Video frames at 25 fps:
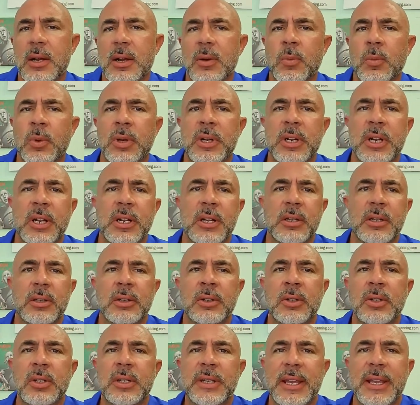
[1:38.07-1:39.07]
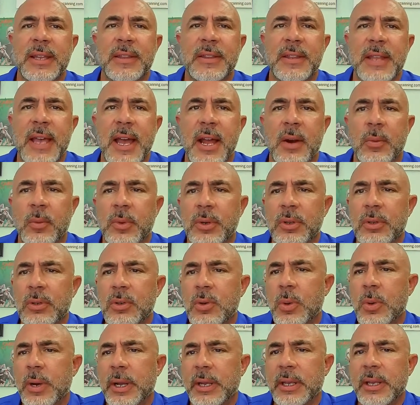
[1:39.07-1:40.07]
we're going to look at that real
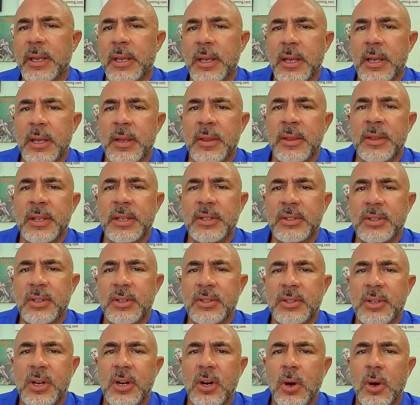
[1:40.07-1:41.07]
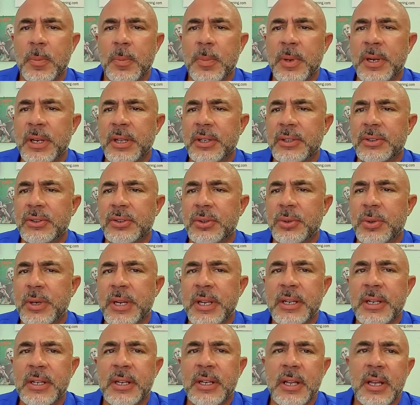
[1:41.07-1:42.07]
quick. This is our opening
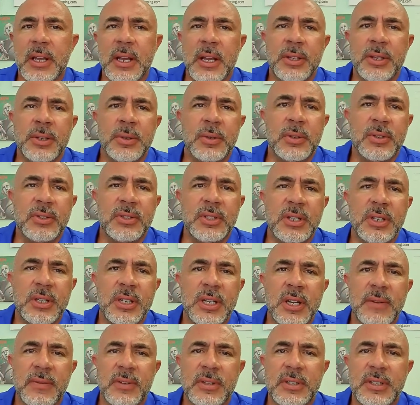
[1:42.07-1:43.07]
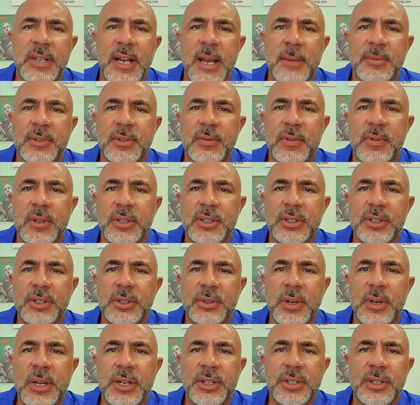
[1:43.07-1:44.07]
screen. You can see the different types of
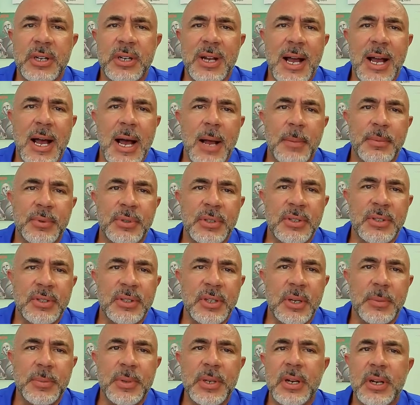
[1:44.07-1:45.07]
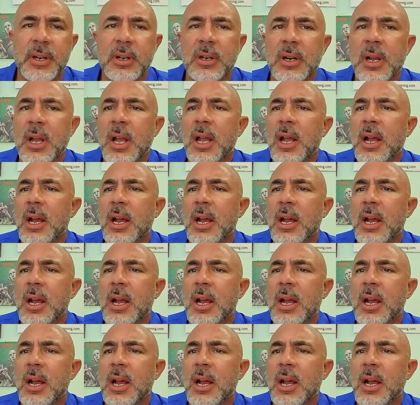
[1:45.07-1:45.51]
registration options up here.